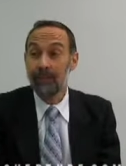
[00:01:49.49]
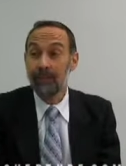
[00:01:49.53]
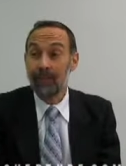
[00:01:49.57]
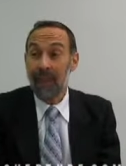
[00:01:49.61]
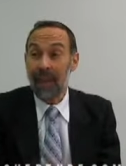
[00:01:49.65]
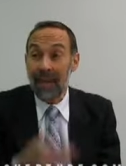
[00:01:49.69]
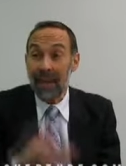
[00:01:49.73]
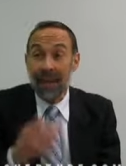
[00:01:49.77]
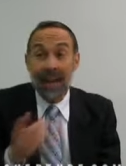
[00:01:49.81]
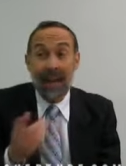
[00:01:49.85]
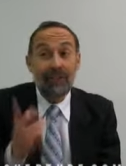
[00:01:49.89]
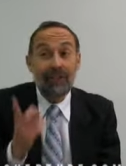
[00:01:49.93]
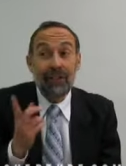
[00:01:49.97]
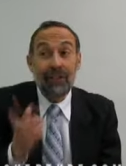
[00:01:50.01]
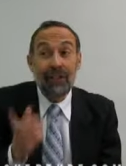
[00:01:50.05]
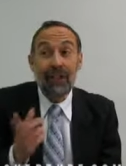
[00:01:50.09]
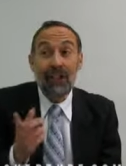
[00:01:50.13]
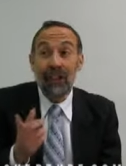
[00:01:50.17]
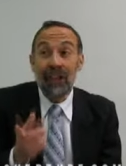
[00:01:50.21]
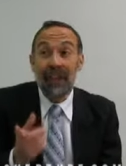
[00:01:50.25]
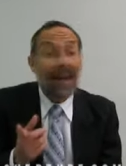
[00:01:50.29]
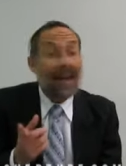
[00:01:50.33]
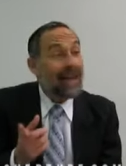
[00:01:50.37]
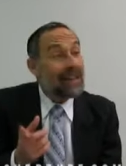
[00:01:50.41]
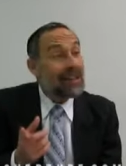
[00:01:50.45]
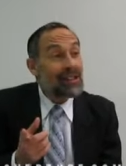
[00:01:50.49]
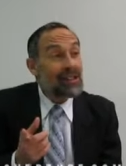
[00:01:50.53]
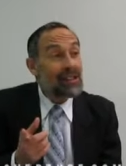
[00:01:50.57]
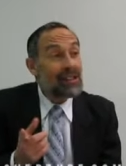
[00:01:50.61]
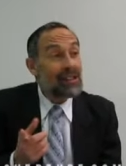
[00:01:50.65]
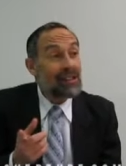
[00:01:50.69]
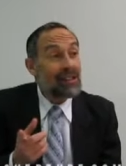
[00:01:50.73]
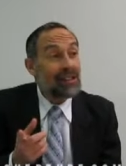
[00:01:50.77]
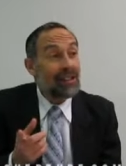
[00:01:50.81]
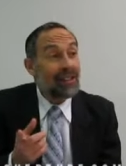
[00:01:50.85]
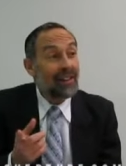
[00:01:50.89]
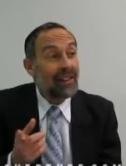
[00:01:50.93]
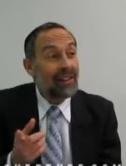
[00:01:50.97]
And
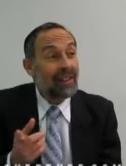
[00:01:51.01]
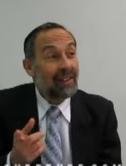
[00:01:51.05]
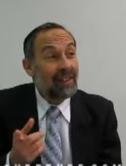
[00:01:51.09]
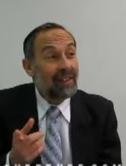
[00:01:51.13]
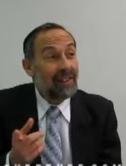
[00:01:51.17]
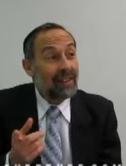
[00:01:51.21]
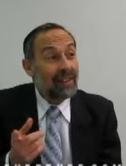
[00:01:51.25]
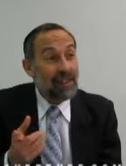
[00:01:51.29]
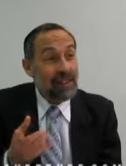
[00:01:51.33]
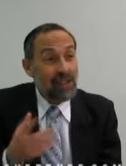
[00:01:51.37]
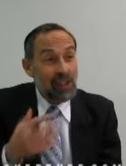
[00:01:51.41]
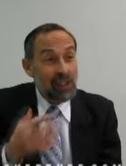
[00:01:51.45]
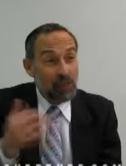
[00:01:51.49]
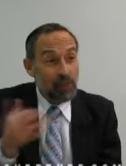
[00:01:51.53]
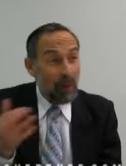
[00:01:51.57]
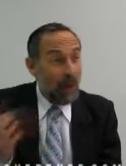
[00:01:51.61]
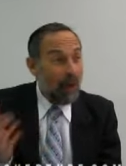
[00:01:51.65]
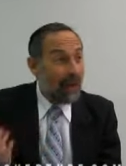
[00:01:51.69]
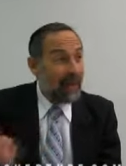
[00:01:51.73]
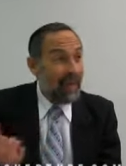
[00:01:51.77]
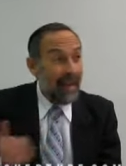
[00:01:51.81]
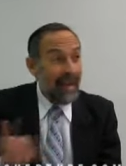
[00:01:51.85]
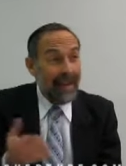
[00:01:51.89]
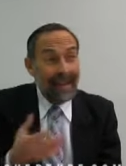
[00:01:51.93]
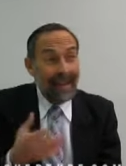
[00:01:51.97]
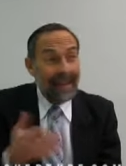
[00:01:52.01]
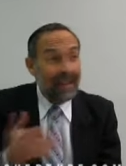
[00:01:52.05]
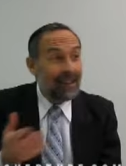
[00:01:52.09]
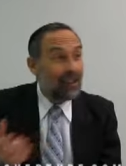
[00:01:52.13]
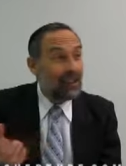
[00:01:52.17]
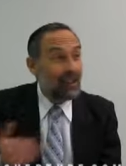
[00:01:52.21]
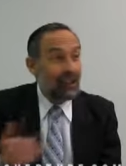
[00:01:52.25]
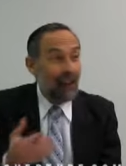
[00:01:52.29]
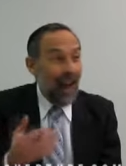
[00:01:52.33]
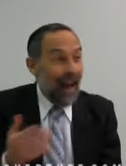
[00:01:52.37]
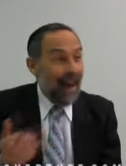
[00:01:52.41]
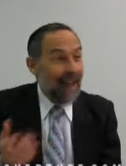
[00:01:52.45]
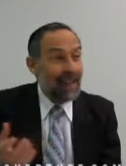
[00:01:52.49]
nevertheless, despite any
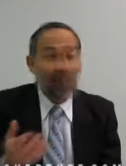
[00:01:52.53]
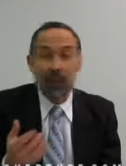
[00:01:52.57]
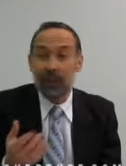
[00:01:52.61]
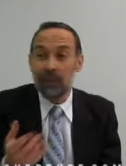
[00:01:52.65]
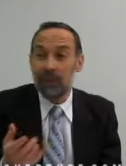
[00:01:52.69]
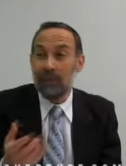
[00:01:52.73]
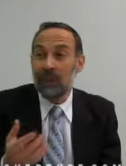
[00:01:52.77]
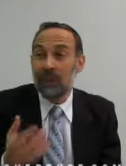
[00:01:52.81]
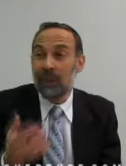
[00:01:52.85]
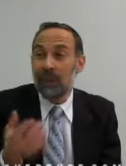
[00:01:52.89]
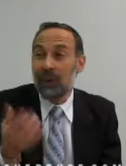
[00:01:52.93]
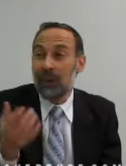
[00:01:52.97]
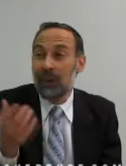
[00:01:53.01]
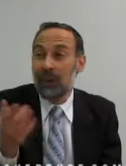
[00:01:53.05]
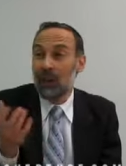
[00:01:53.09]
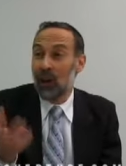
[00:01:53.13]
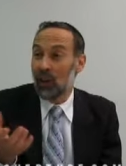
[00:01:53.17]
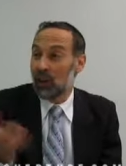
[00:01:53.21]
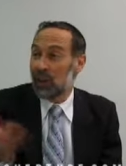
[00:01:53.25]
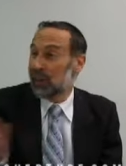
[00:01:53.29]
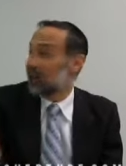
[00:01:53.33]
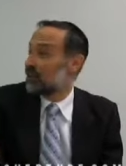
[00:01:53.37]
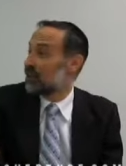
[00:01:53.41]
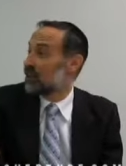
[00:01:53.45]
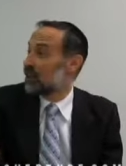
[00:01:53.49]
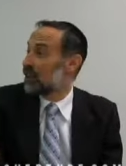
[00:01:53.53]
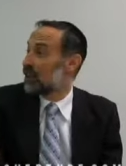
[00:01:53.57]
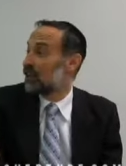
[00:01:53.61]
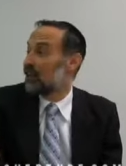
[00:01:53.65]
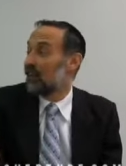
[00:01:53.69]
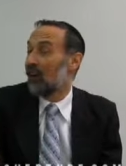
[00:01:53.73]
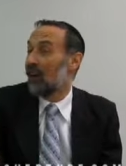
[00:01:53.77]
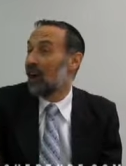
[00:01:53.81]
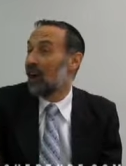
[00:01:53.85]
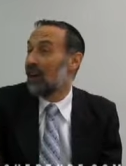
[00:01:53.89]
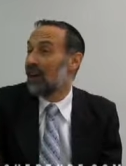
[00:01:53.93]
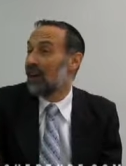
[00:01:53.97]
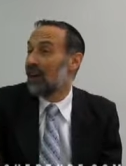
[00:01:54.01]
interaction between Yosef and his
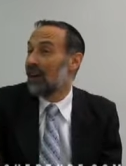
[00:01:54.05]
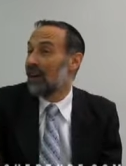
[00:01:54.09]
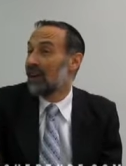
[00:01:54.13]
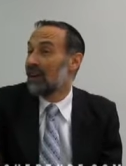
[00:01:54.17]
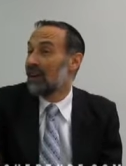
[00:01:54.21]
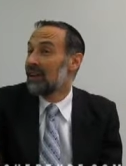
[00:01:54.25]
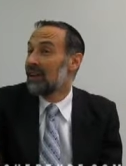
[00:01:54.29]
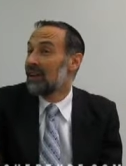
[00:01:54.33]
father,